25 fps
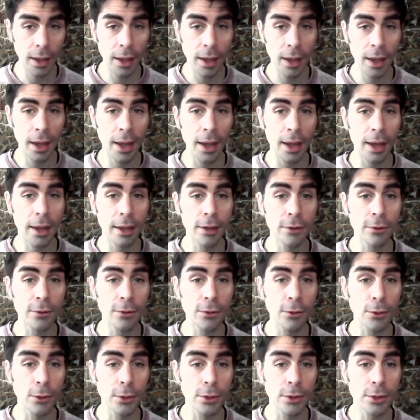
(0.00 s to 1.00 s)
injury.
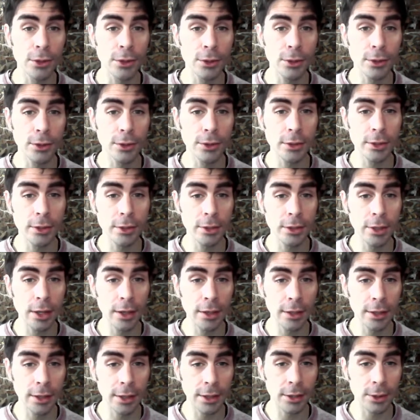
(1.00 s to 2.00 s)

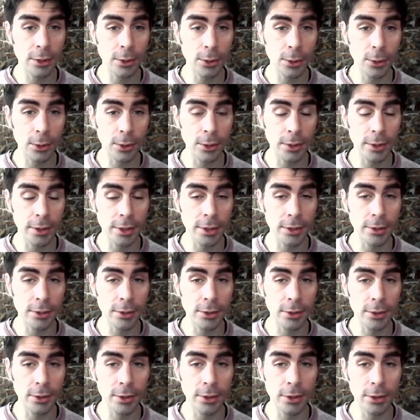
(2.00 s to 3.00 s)
And for
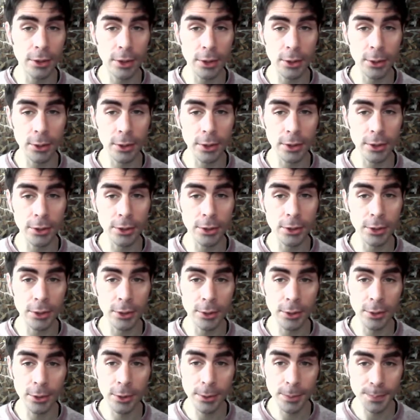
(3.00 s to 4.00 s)
Sirsasana, according
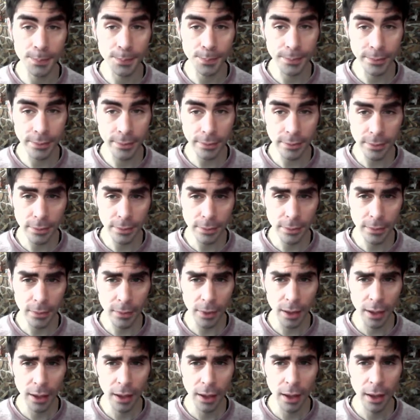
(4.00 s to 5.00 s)
to the Yoga
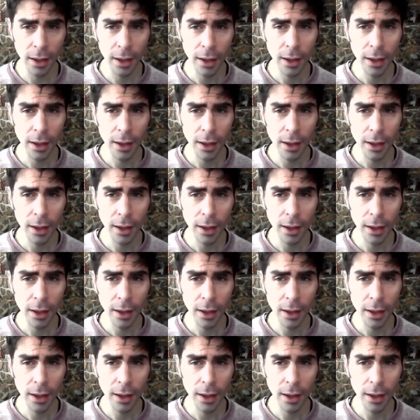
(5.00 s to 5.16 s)
Journal,